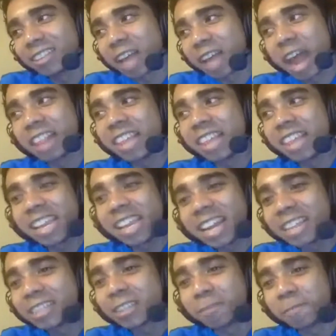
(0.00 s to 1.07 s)
it's at the end of
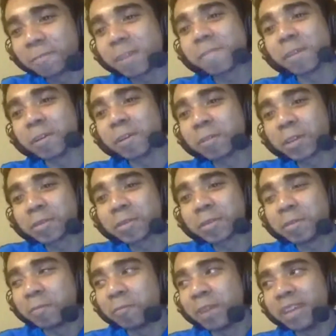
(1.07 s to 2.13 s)
the day, it's just a FIFA. You want to watch
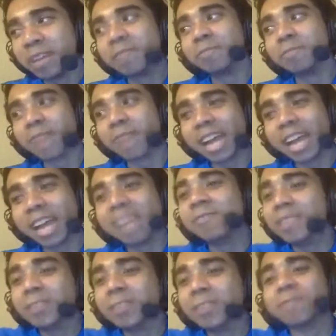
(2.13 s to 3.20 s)
people playing
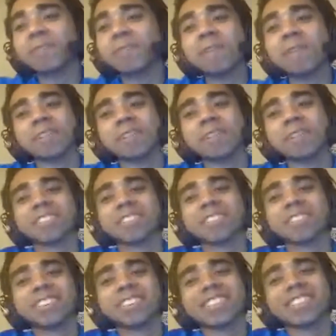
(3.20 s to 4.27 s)
wins the FIFA. So
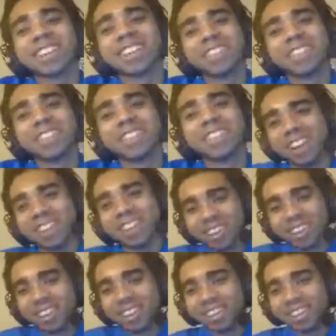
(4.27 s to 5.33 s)
it's like,
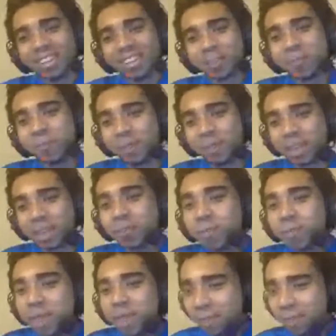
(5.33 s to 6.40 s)
it's
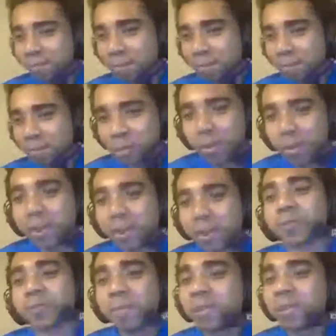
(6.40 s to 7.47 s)
cool. It's cool being from
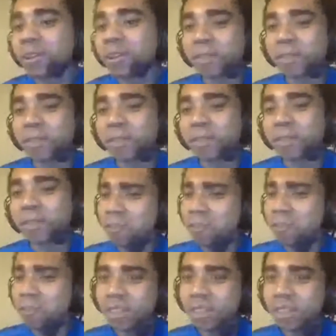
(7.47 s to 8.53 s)
Australia as well because everyone's
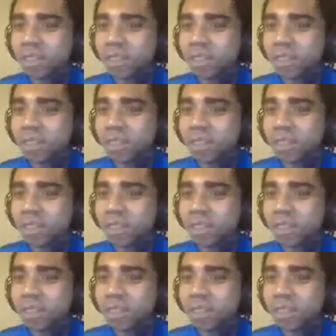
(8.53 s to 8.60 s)
like, oh,